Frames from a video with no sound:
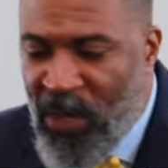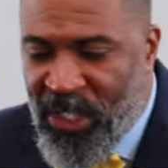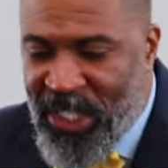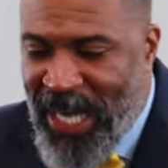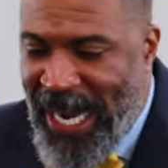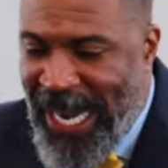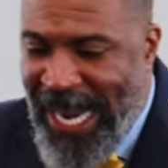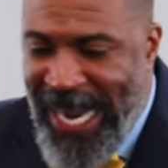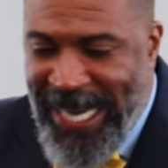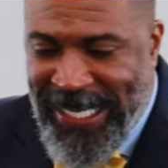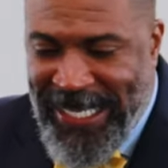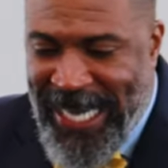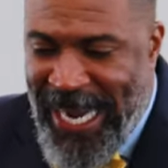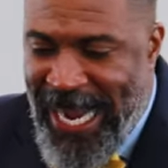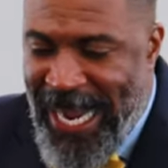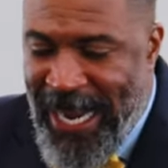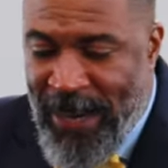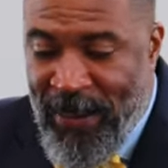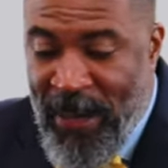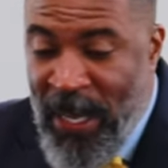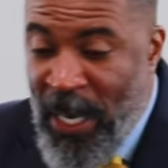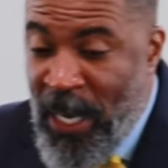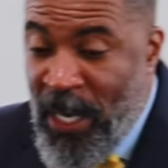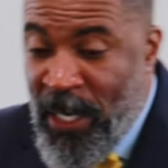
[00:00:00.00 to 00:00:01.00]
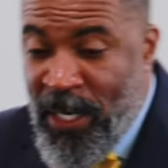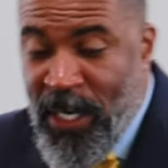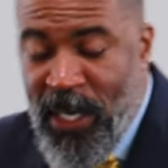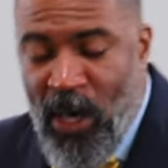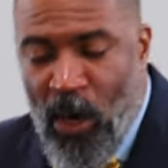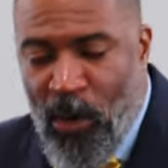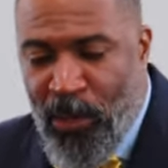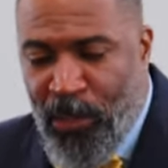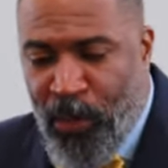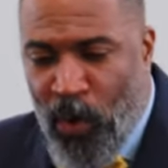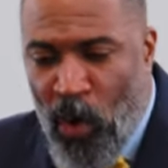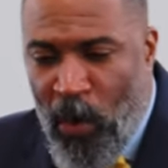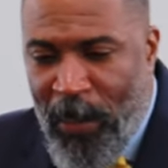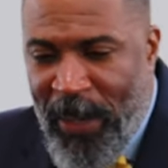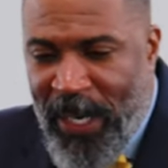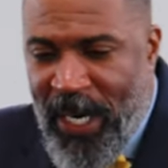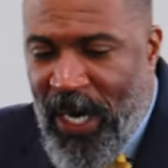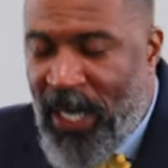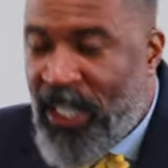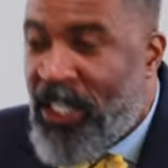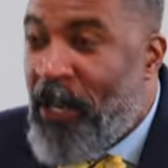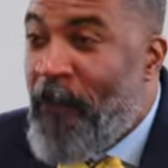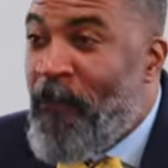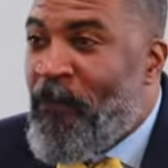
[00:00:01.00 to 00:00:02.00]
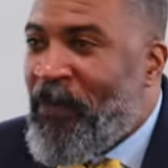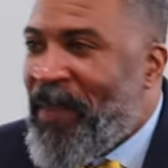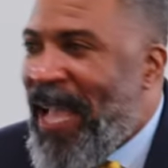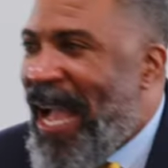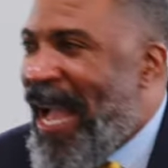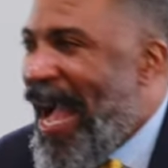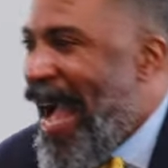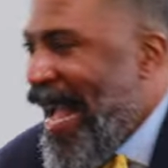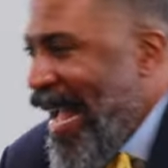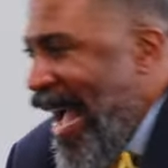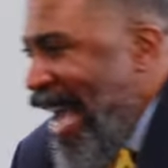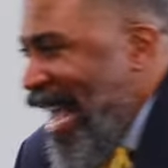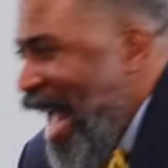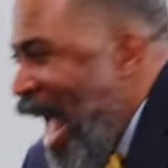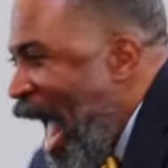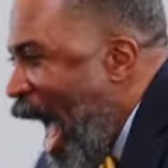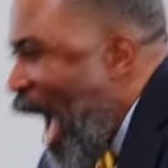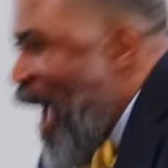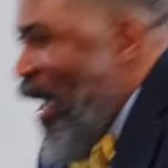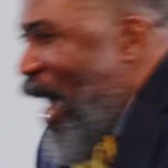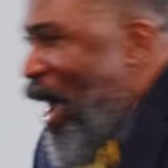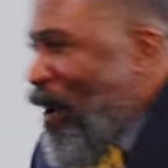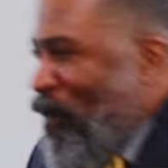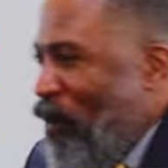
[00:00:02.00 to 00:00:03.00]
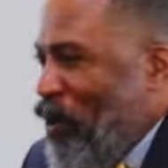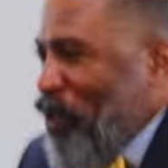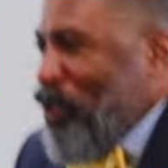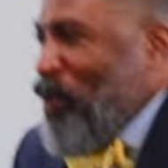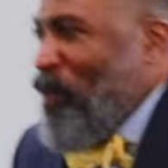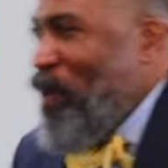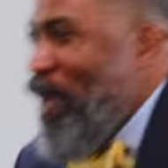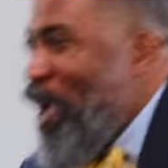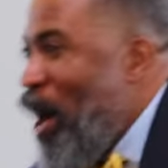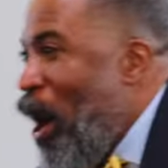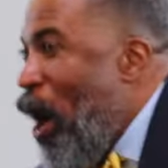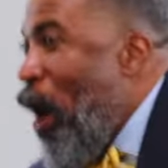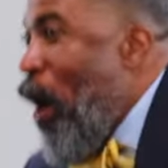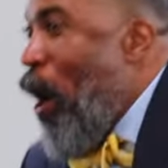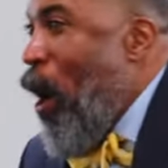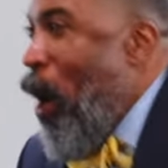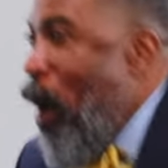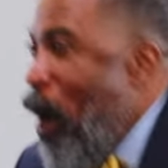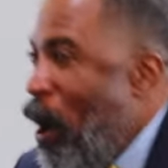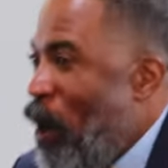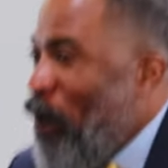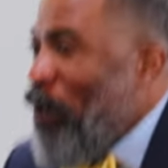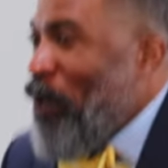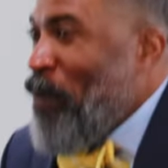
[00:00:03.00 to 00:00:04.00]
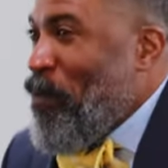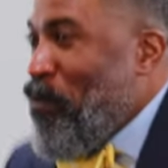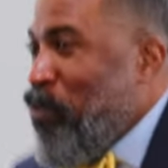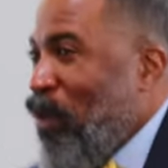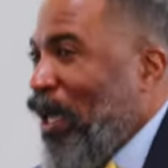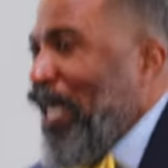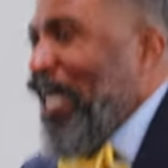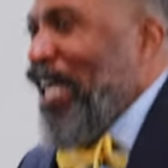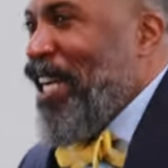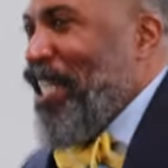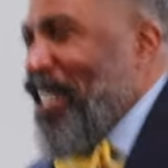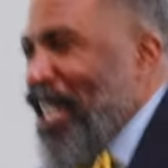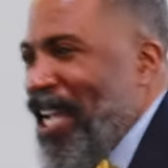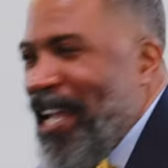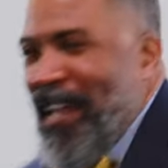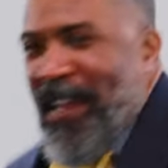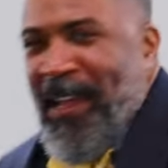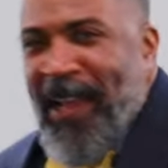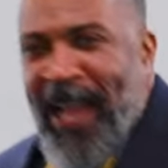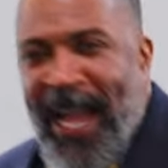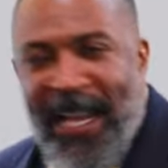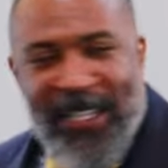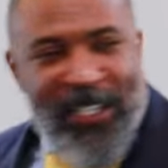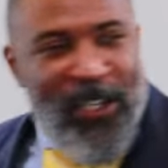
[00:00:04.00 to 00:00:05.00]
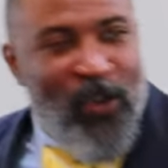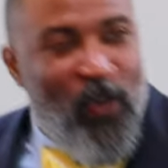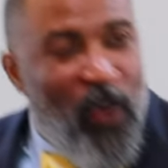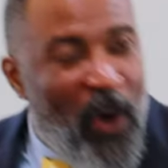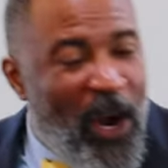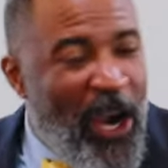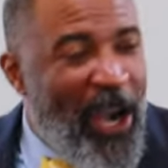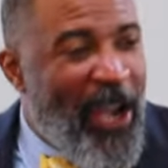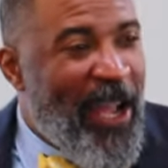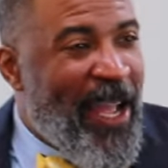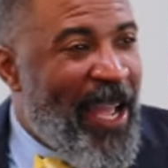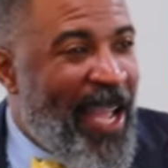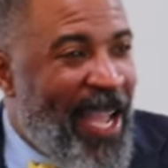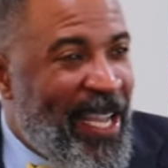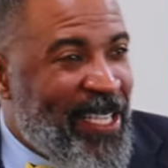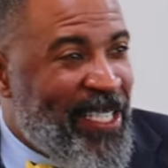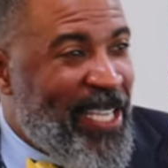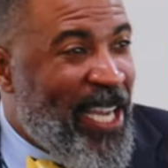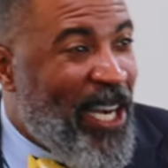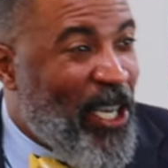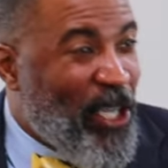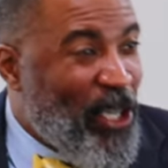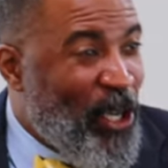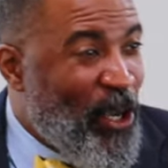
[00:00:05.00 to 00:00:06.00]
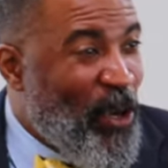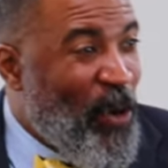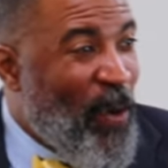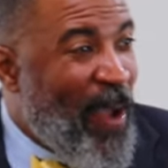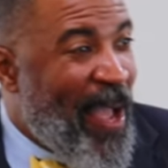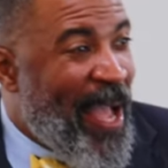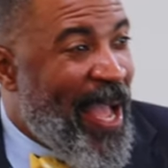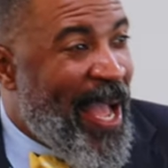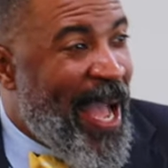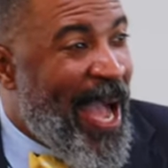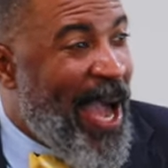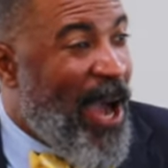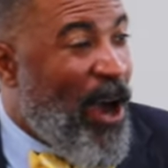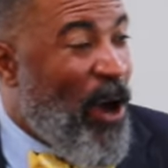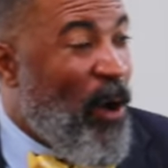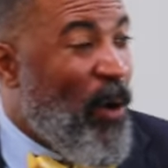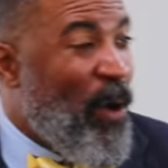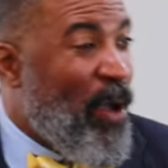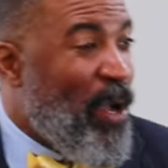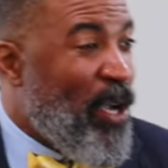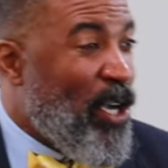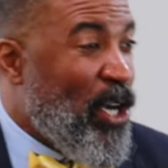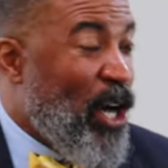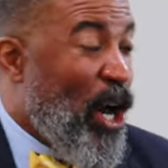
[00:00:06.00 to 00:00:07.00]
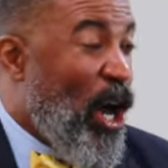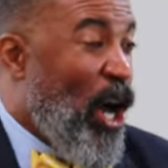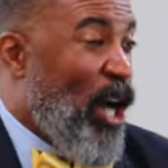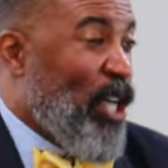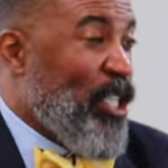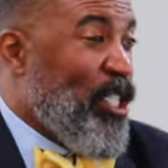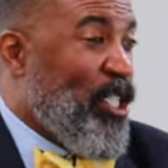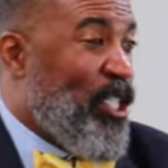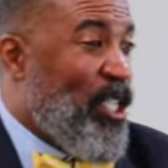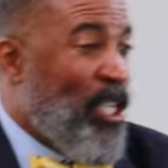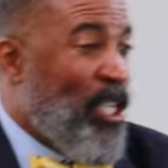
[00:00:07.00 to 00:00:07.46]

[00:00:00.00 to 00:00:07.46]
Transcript: I had time to go through it because I want to be all brilliant, as it were, and tell you how God's